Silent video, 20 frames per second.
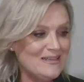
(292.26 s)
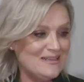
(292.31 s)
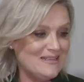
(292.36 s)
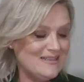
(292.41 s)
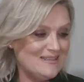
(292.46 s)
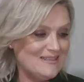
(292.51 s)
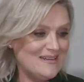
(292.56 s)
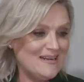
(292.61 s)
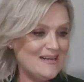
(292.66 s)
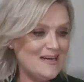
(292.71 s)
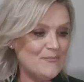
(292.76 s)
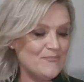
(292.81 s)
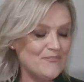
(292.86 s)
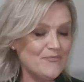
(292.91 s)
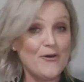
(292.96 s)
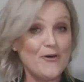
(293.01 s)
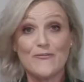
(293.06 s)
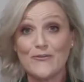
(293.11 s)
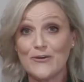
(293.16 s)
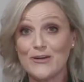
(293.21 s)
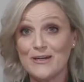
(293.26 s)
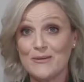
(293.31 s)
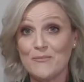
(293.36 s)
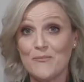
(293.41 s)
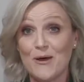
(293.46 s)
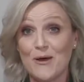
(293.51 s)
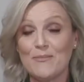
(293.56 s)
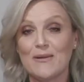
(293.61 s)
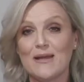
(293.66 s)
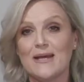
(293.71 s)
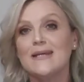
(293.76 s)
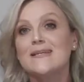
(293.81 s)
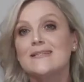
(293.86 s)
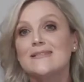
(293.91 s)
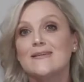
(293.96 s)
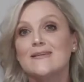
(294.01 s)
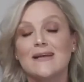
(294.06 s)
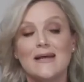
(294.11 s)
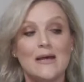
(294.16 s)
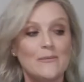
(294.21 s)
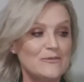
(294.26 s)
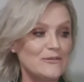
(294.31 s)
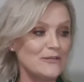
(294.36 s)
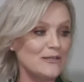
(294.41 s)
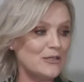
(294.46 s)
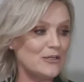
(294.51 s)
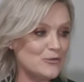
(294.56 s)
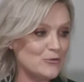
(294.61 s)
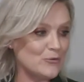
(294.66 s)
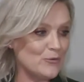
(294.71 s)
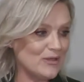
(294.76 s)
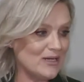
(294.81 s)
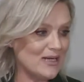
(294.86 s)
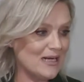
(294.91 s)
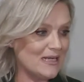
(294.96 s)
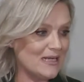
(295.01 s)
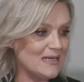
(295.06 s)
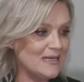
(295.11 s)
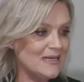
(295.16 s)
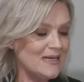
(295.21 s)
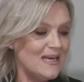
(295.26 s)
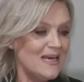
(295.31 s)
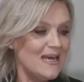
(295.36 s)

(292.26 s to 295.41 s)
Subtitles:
I've got it in my place. absolutely adore the colour.